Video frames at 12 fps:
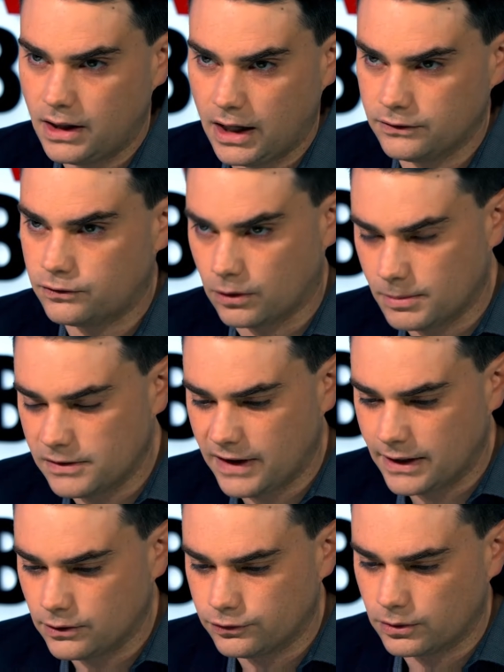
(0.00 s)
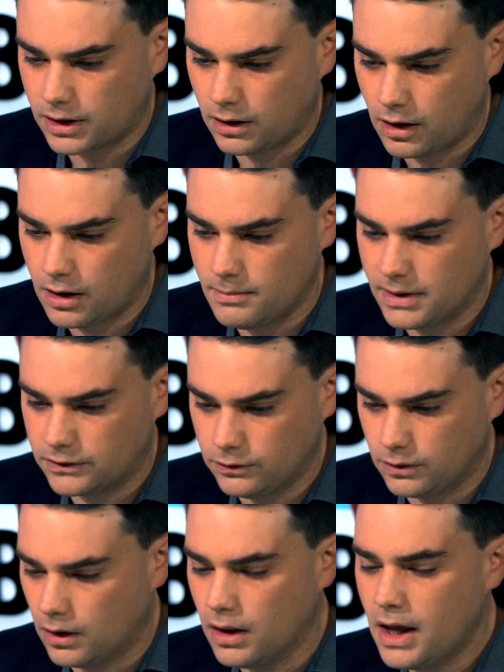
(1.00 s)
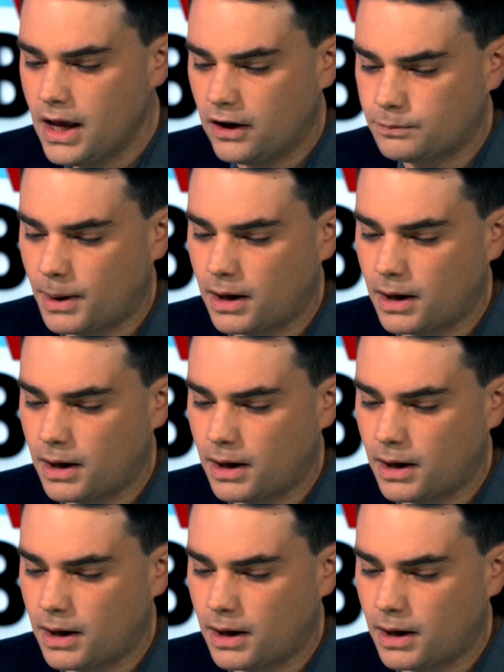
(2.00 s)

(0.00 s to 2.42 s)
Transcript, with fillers: on Stormy Daniels or Karen McDougal. As